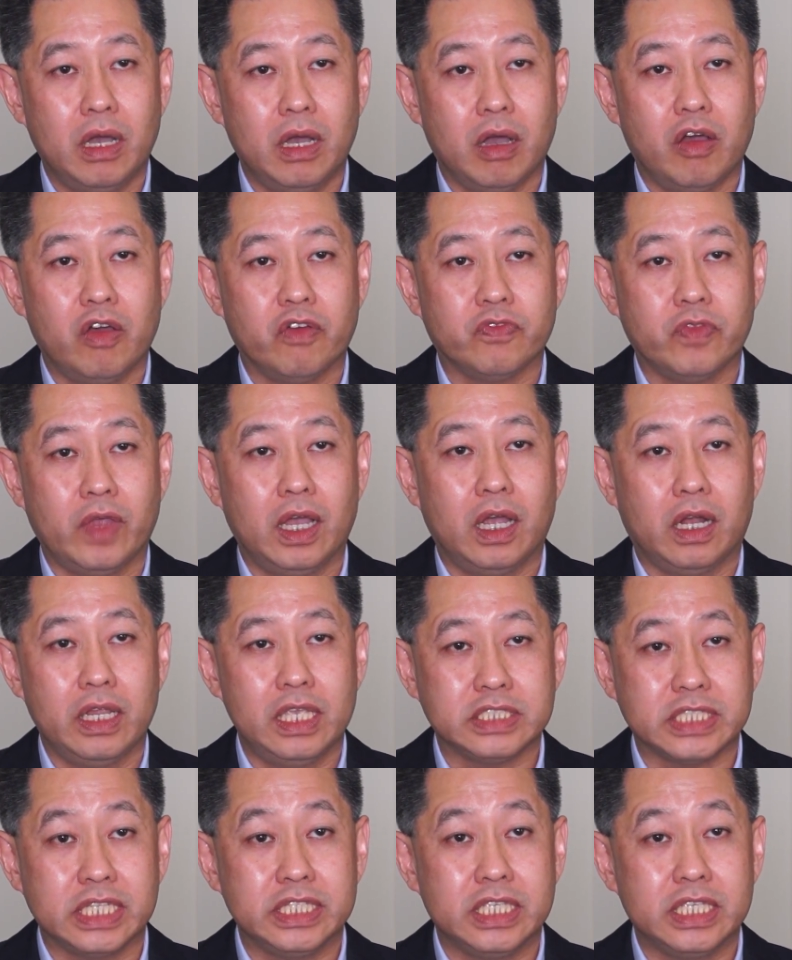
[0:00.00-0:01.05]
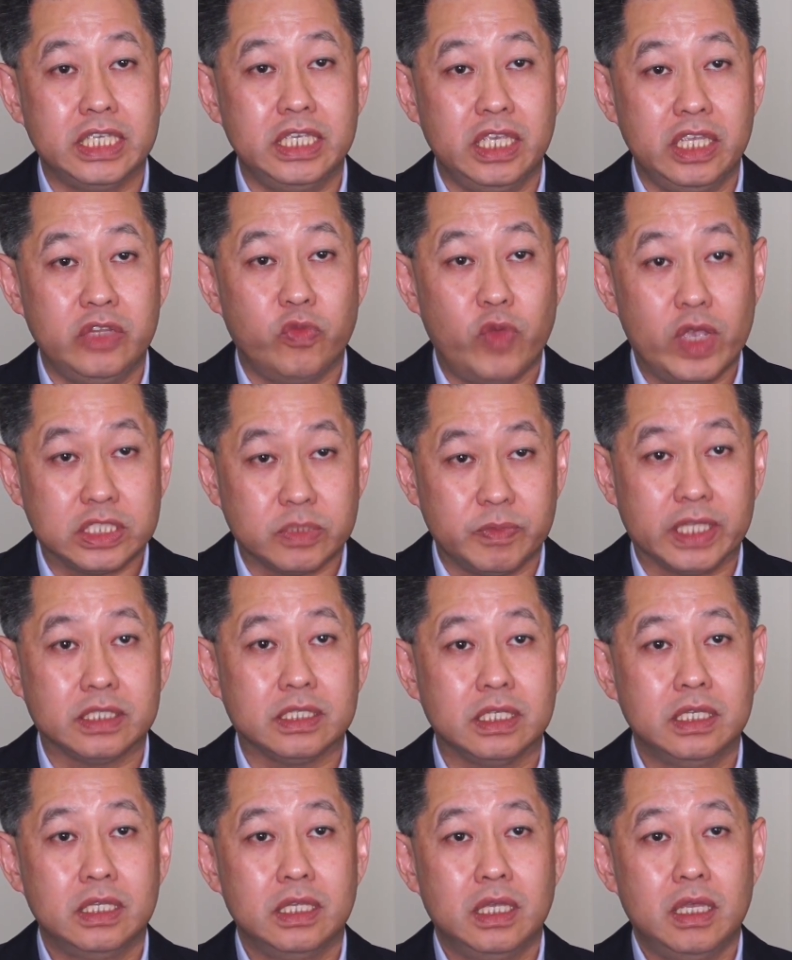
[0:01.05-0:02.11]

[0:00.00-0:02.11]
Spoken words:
of S&T investment,